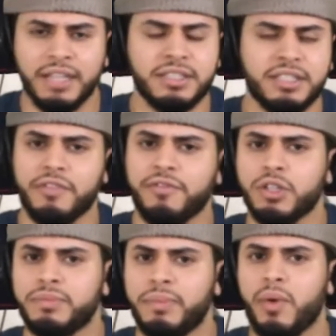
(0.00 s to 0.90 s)
until
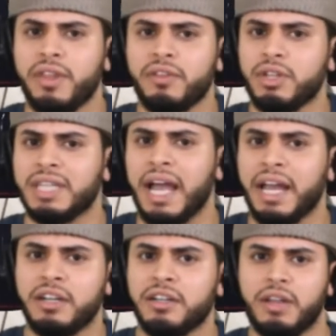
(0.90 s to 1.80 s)
Floyd Mayweather
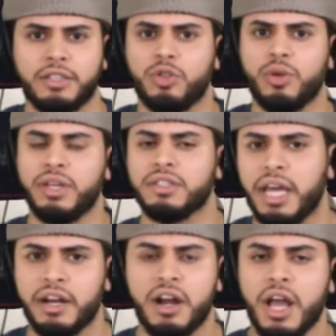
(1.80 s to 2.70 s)
retired like 2 years
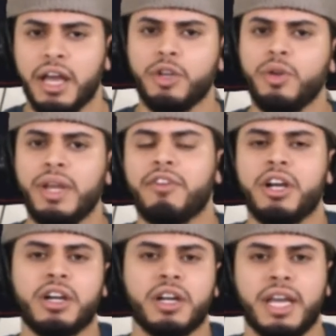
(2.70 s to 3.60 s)
later. You never
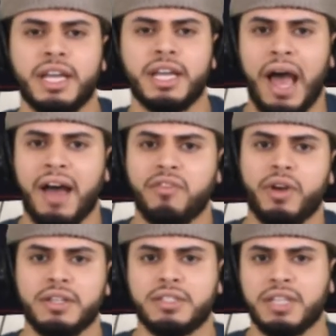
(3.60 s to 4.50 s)
heard Canelo
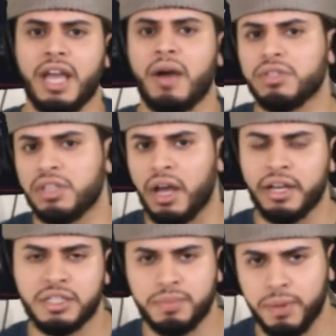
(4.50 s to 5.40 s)
Alvarez say, I was
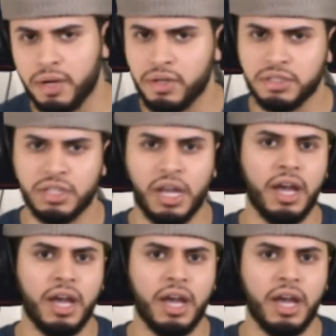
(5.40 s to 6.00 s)
unexperienced.